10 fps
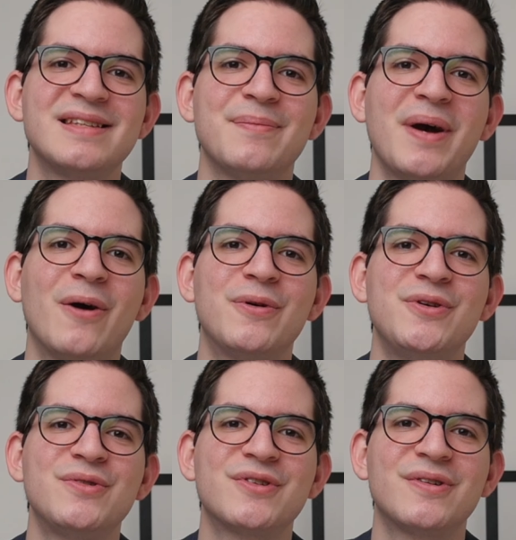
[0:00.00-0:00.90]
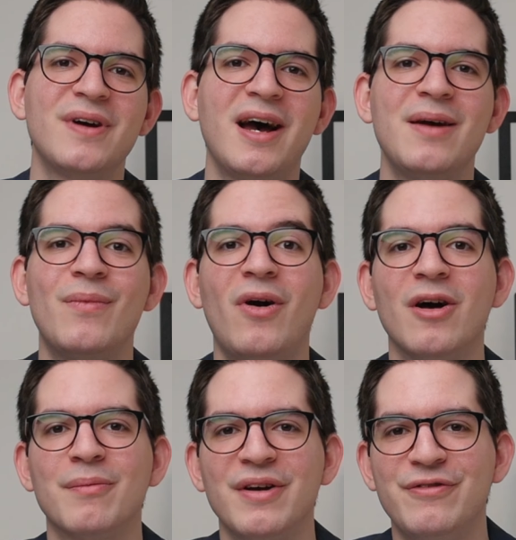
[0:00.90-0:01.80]
a power user, I am
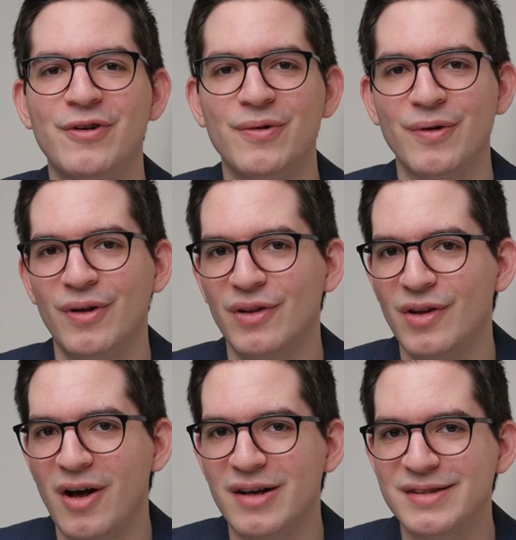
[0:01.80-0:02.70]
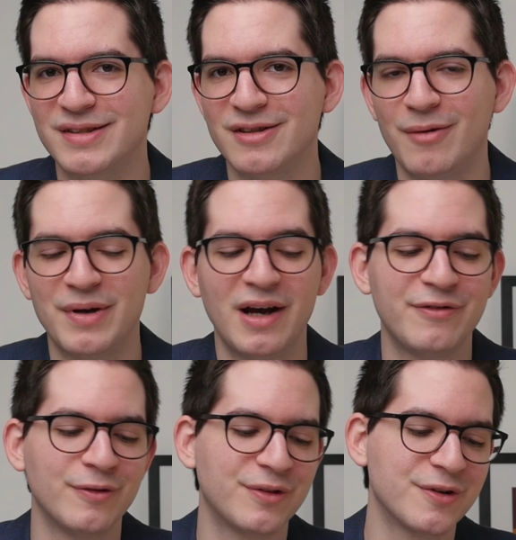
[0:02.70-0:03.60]
on my phone a lot. On my
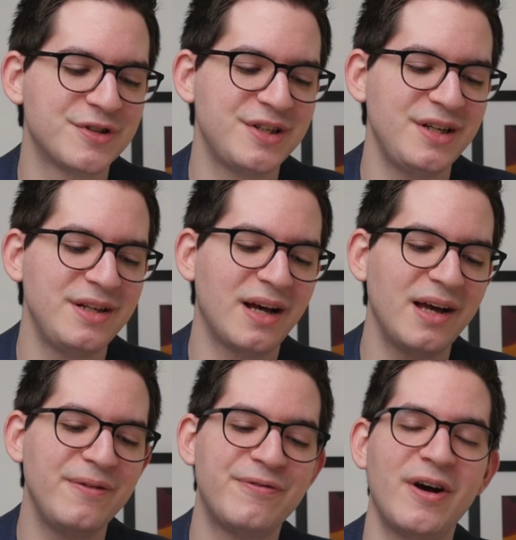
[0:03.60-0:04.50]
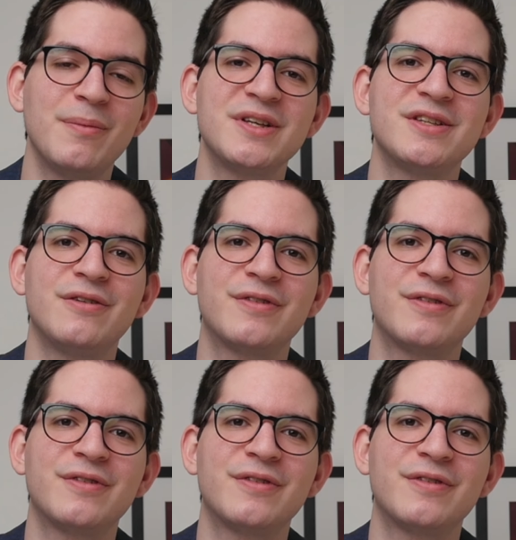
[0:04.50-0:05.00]
iPhone 13, I find myself